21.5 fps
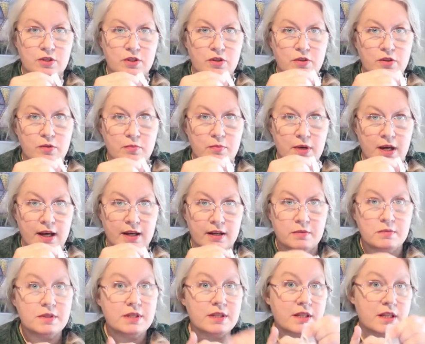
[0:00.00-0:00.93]
So the
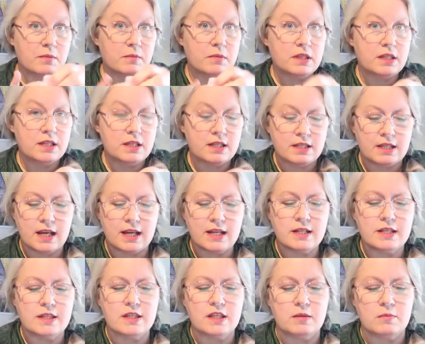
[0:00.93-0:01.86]
bottom seam and the
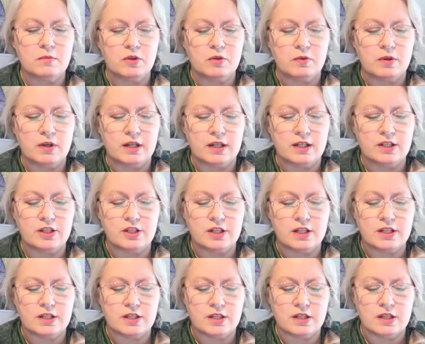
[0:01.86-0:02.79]
side seam, you want to
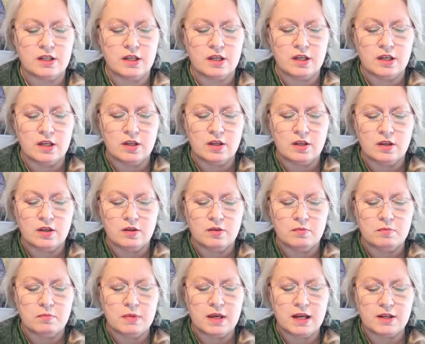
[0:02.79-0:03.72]
just
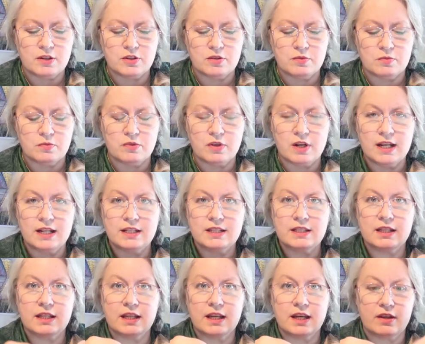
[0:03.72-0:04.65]
match them right
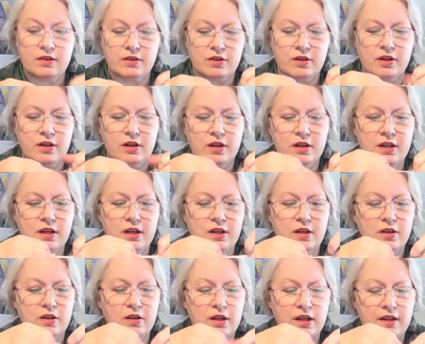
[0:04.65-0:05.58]
together,
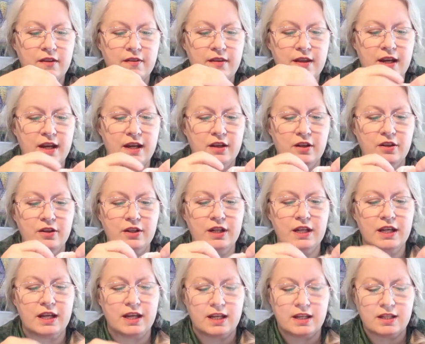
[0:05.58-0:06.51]
and that
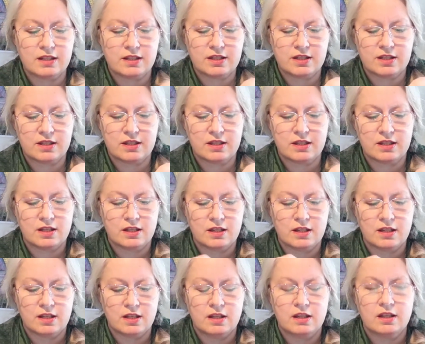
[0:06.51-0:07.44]
creates
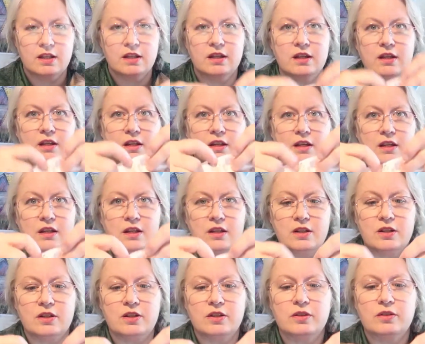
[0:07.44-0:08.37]
a
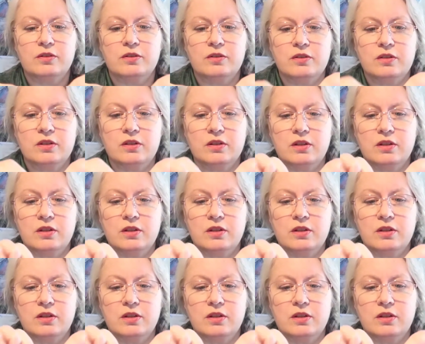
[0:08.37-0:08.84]
new